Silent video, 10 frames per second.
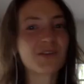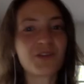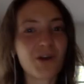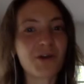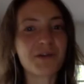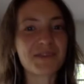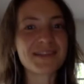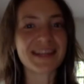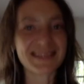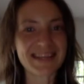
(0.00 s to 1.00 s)
know, if it's
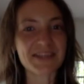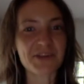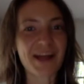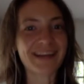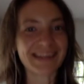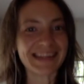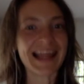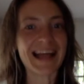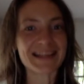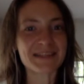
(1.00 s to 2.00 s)
like a desert island
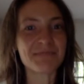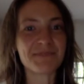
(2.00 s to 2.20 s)
last